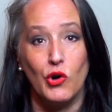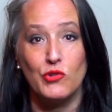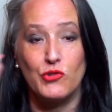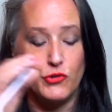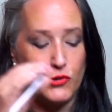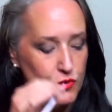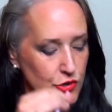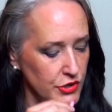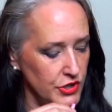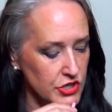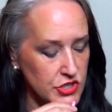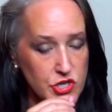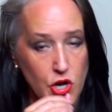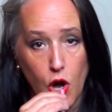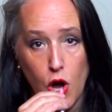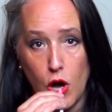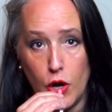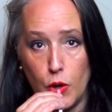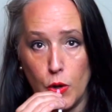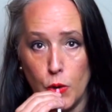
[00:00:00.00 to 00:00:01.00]
So you're going to
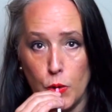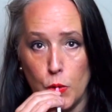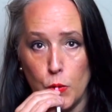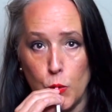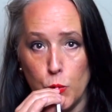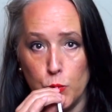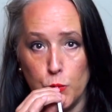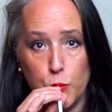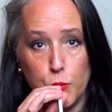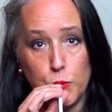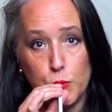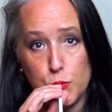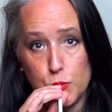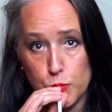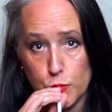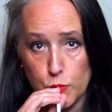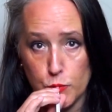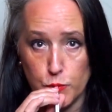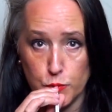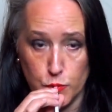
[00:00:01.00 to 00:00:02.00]
talk. You're going to
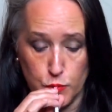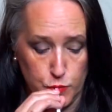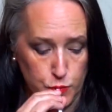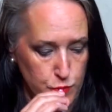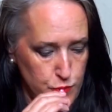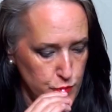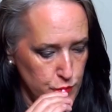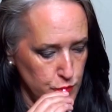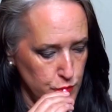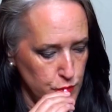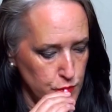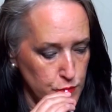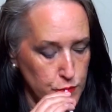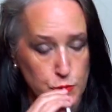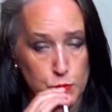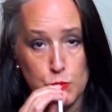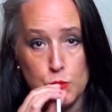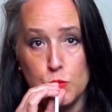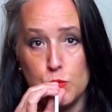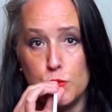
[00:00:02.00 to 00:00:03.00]
talk in the style.